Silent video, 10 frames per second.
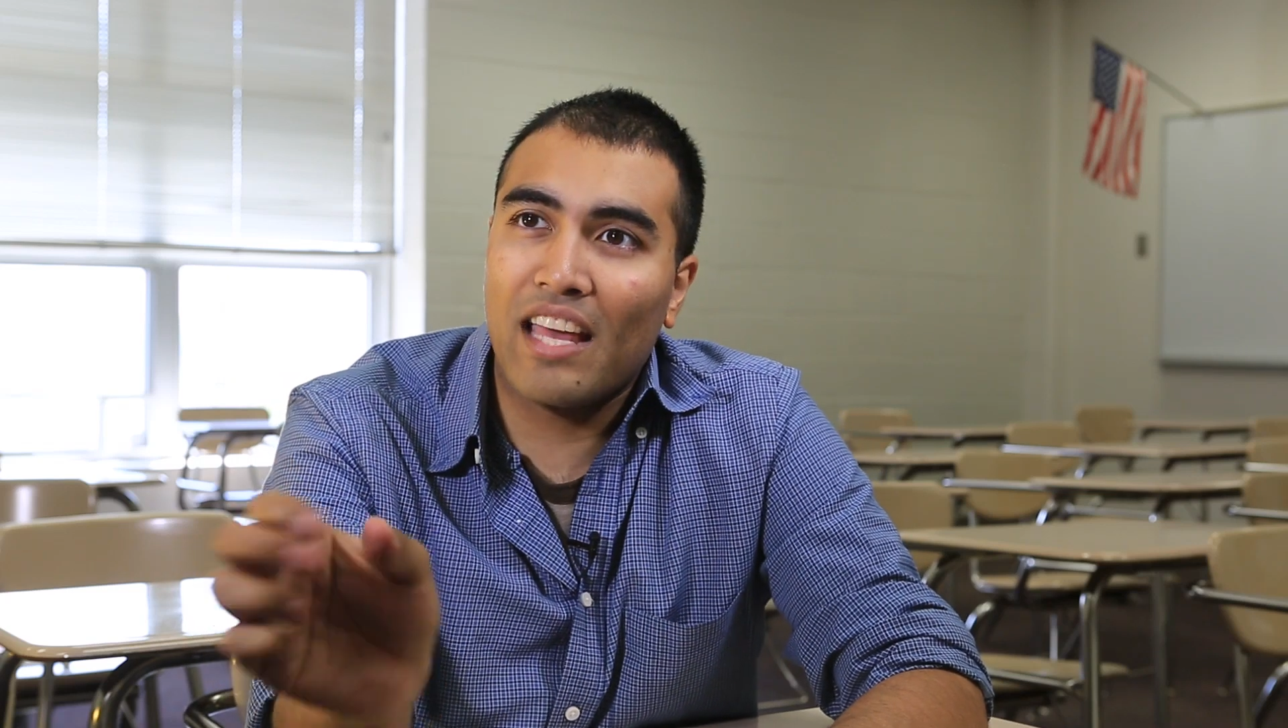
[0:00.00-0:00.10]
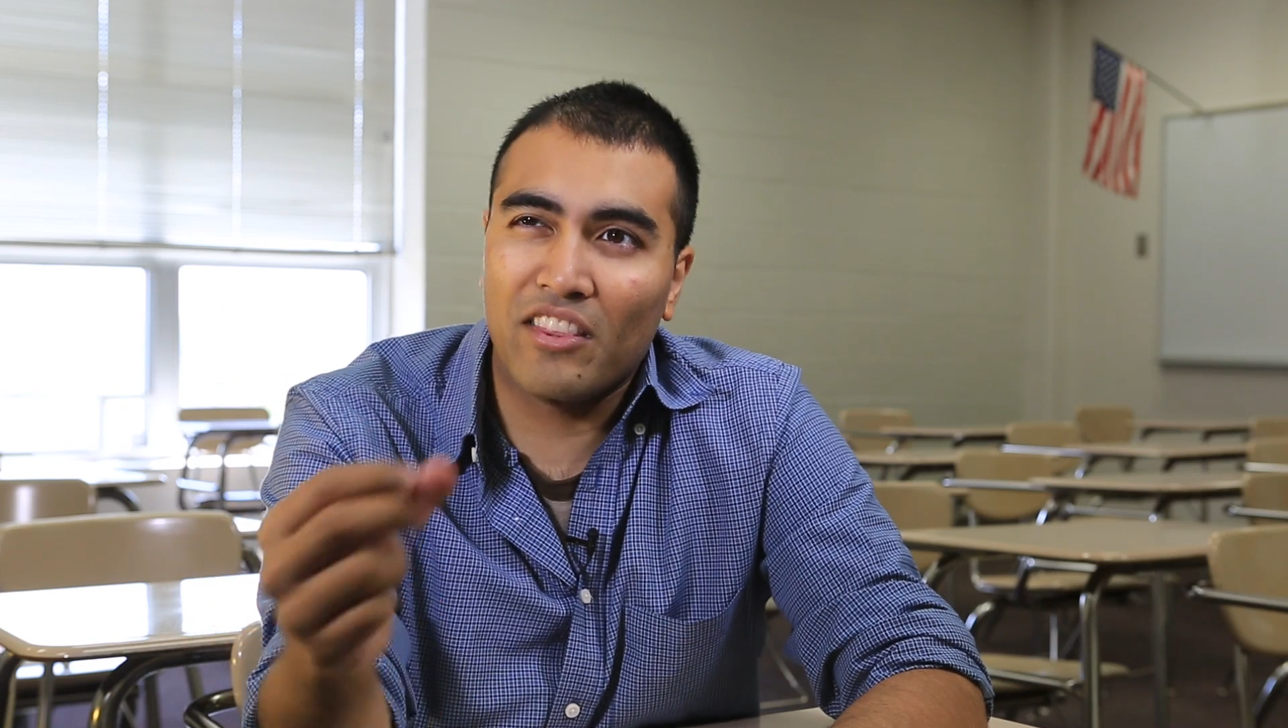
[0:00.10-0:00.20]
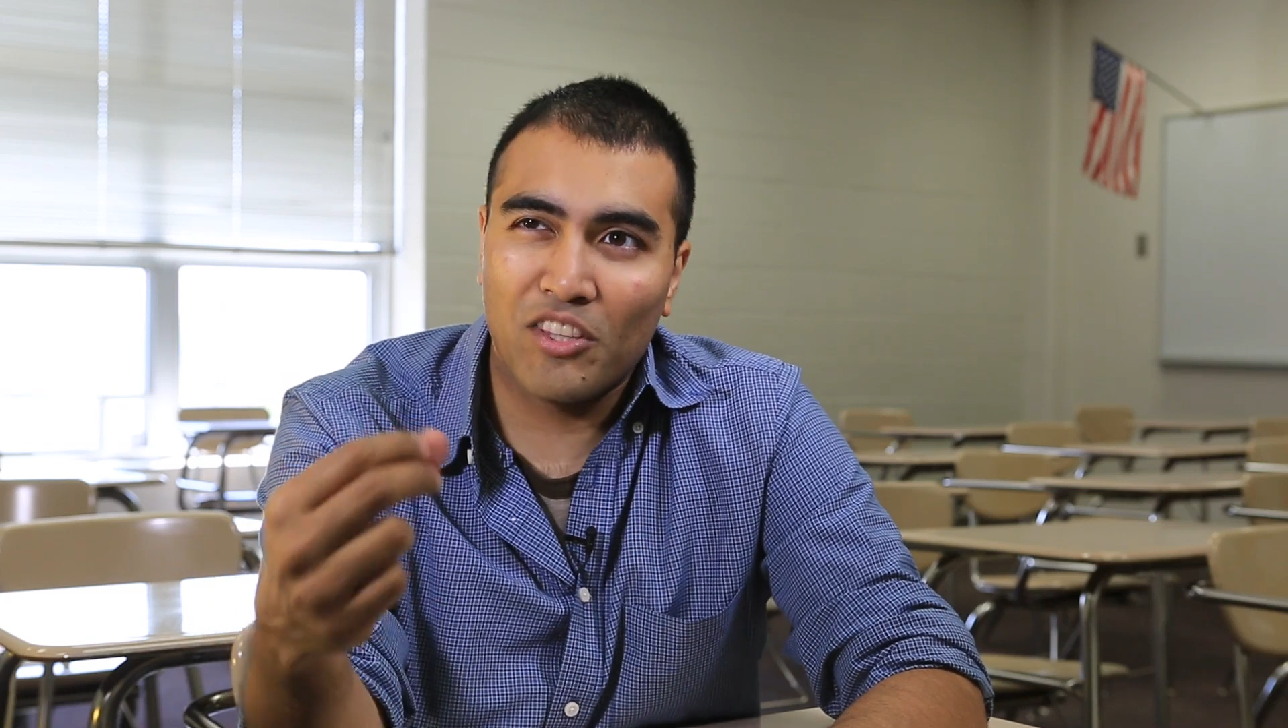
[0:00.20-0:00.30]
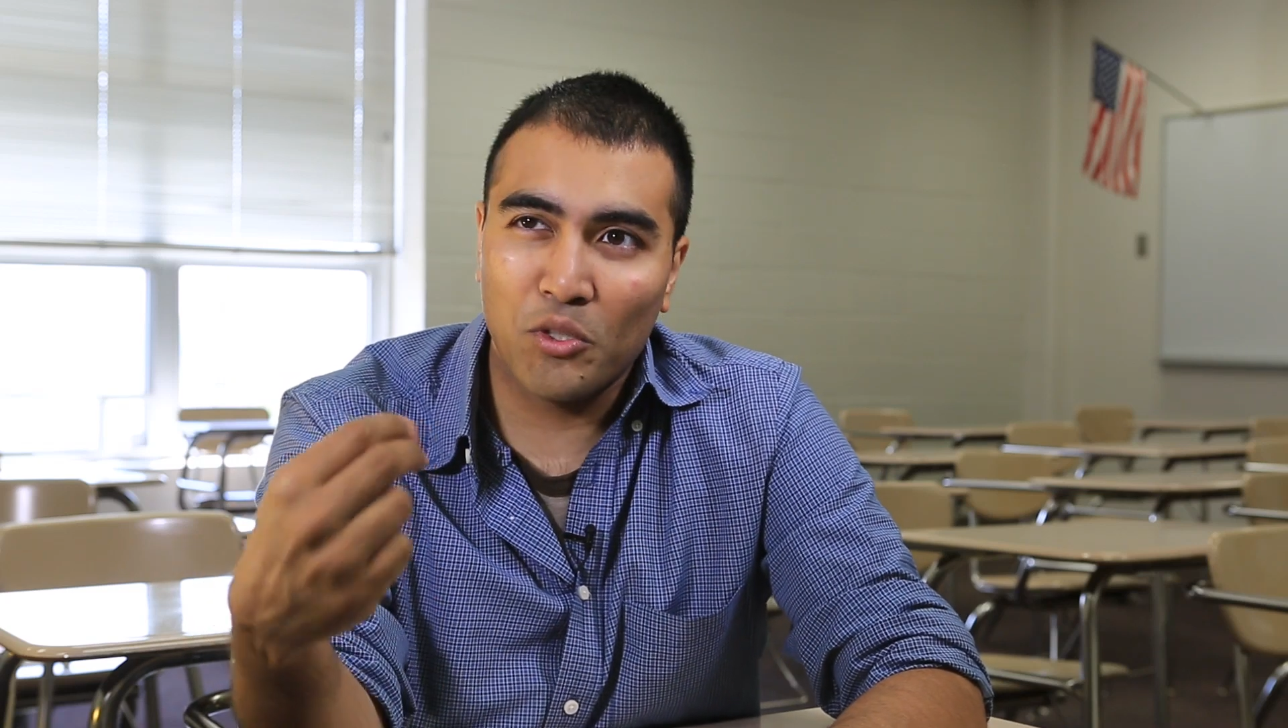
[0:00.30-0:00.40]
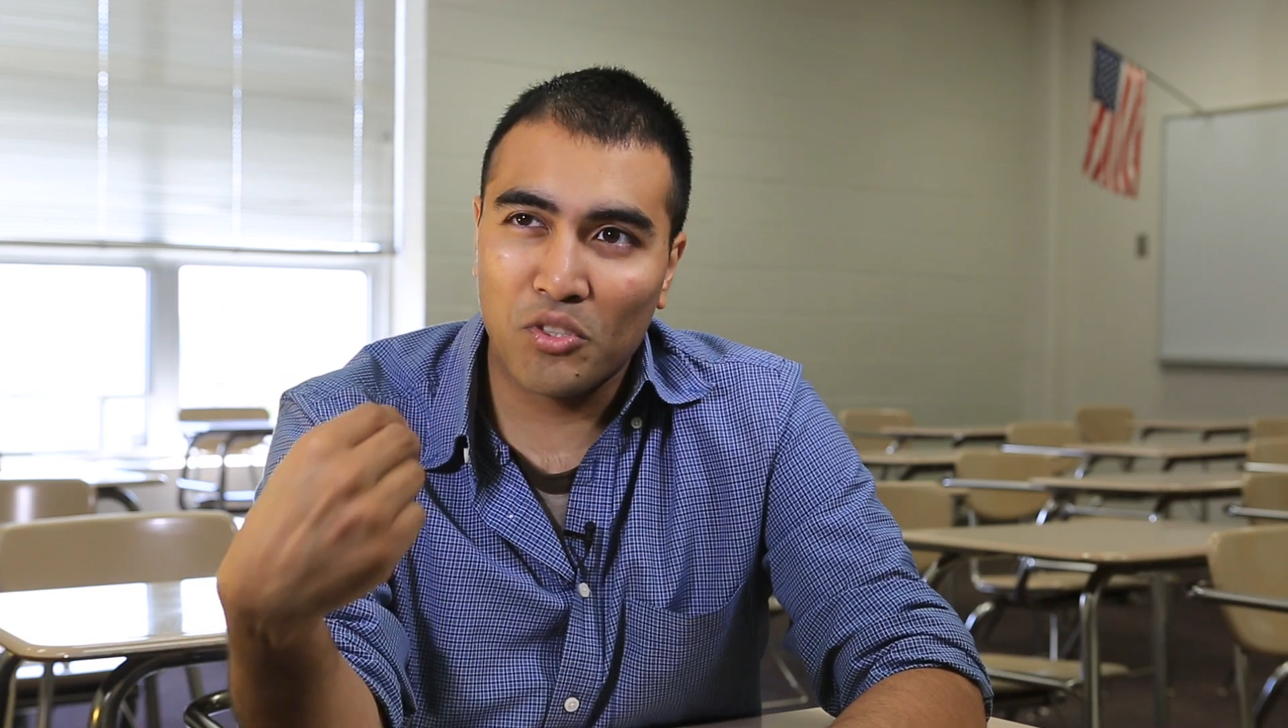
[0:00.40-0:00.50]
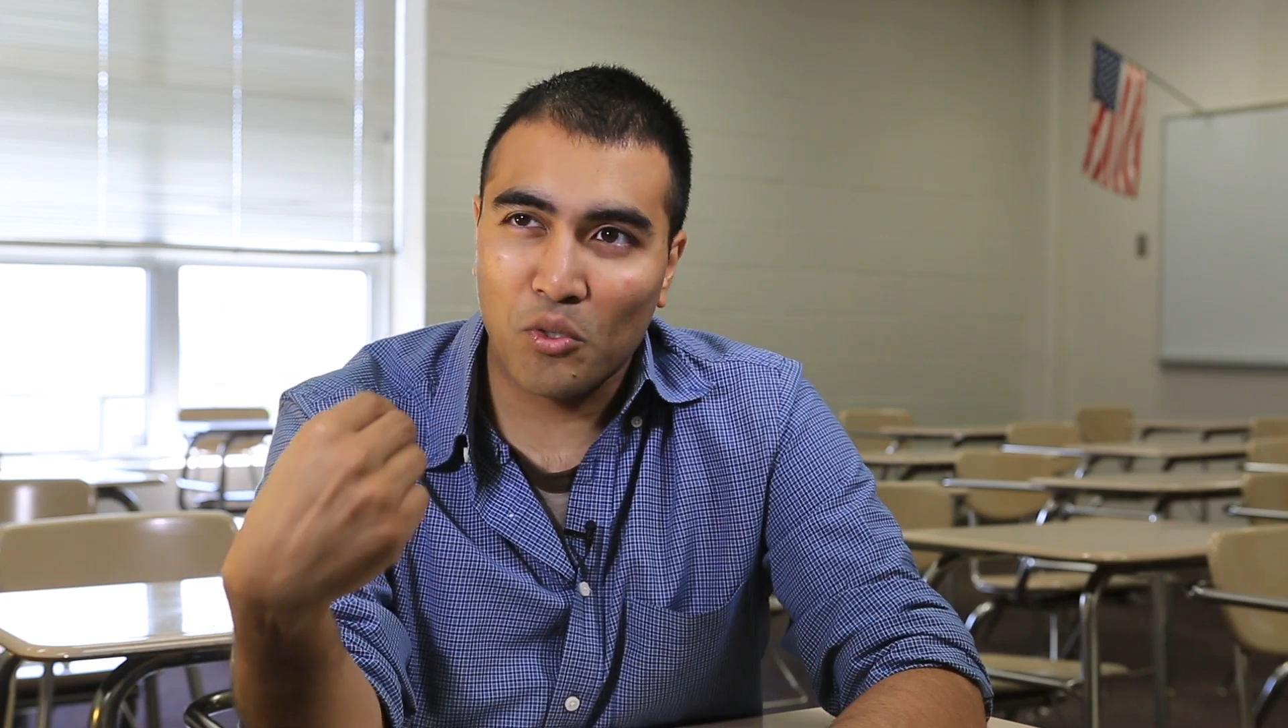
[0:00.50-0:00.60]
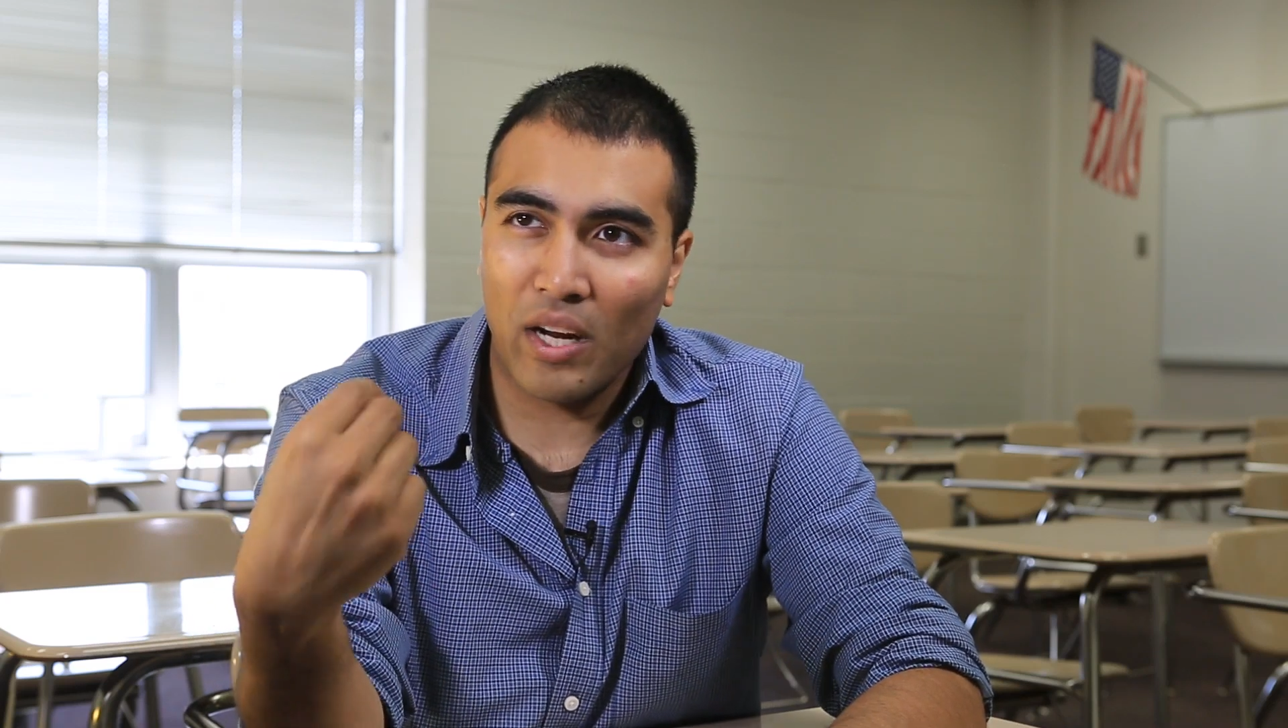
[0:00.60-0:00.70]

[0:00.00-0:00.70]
and use the